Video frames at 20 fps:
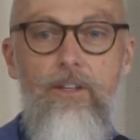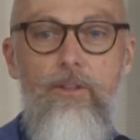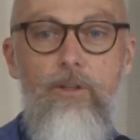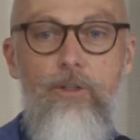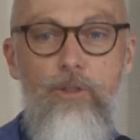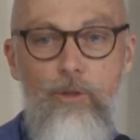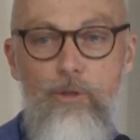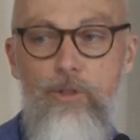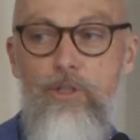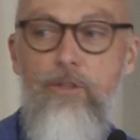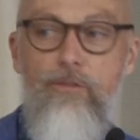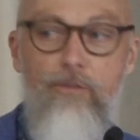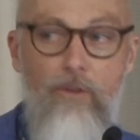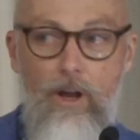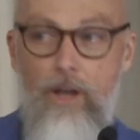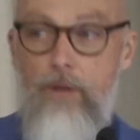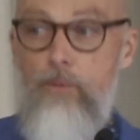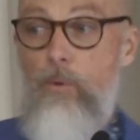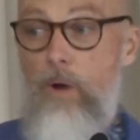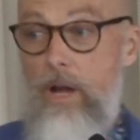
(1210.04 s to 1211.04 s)
the
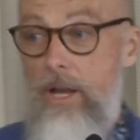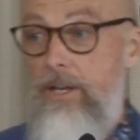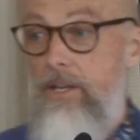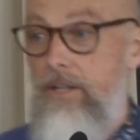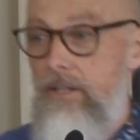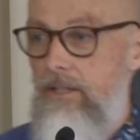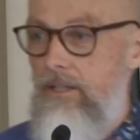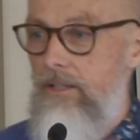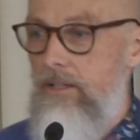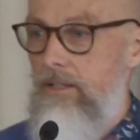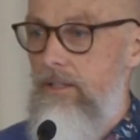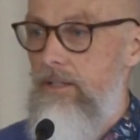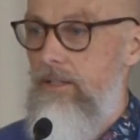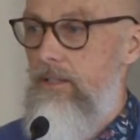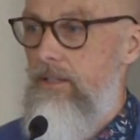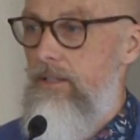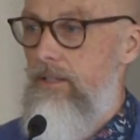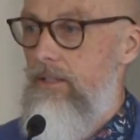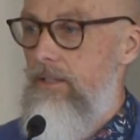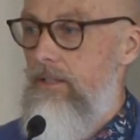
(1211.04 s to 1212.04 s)
crucified one,
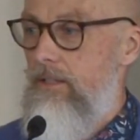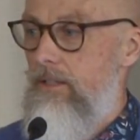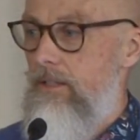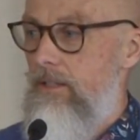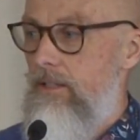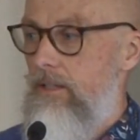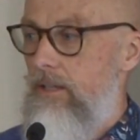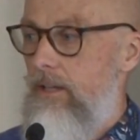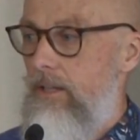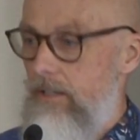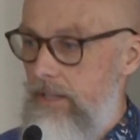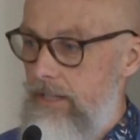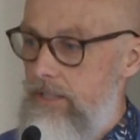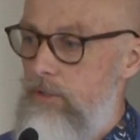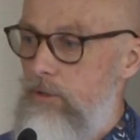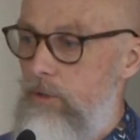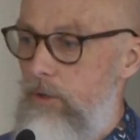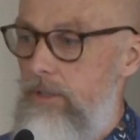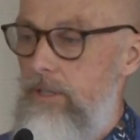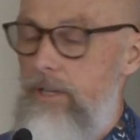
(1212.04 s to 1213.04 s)
unless
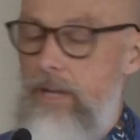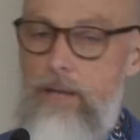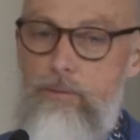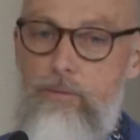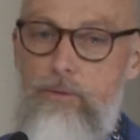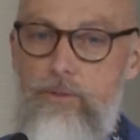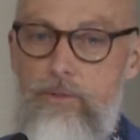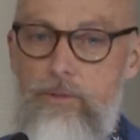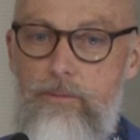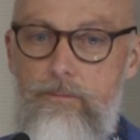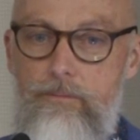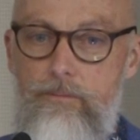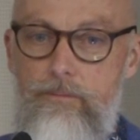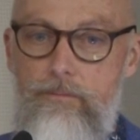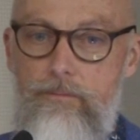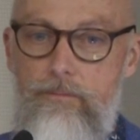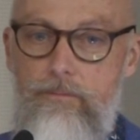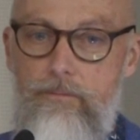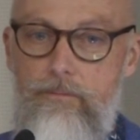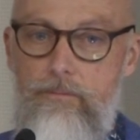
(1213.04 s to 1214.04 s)
God enables them.
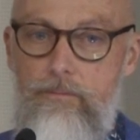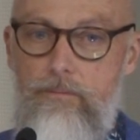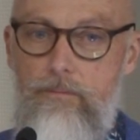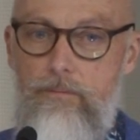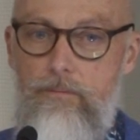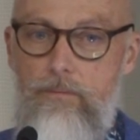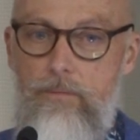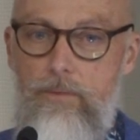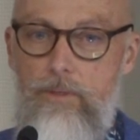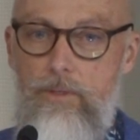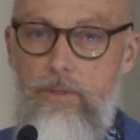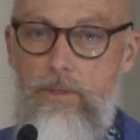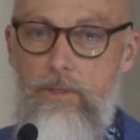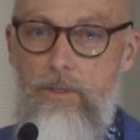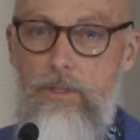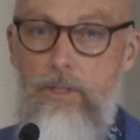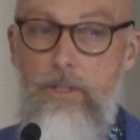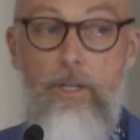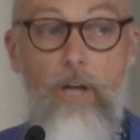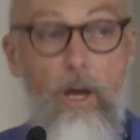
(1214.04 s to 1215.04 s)

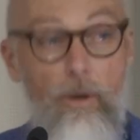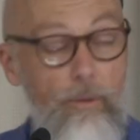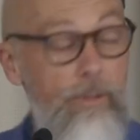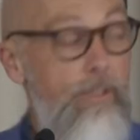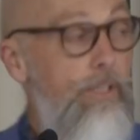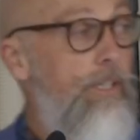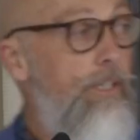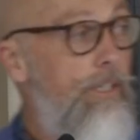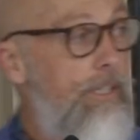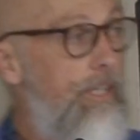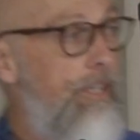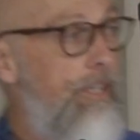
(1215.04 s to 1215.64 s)
No one can